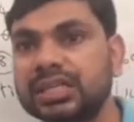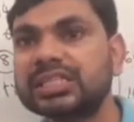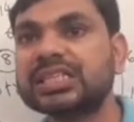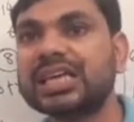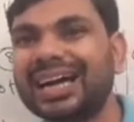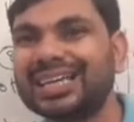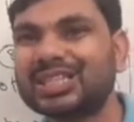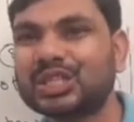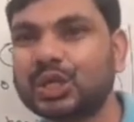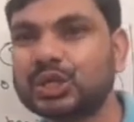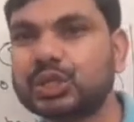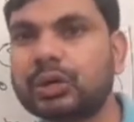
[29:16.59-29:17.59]
this
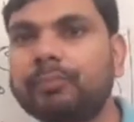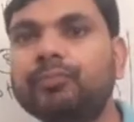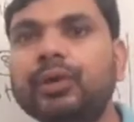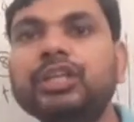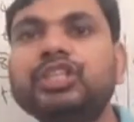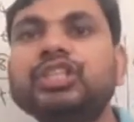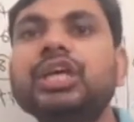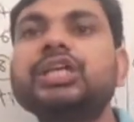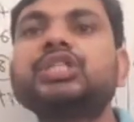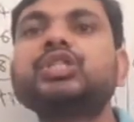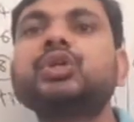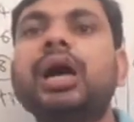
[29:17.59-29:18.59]
isotope will
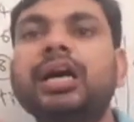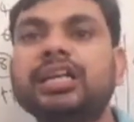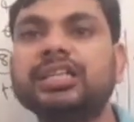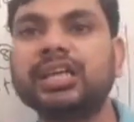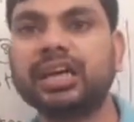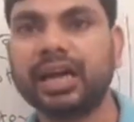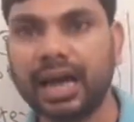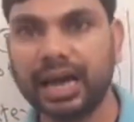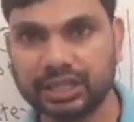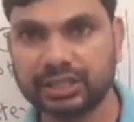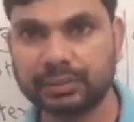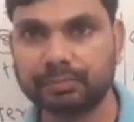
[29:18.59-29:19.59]
change to another
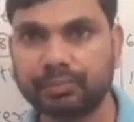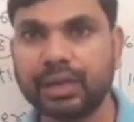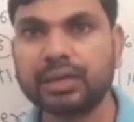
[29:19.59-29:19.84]
atom.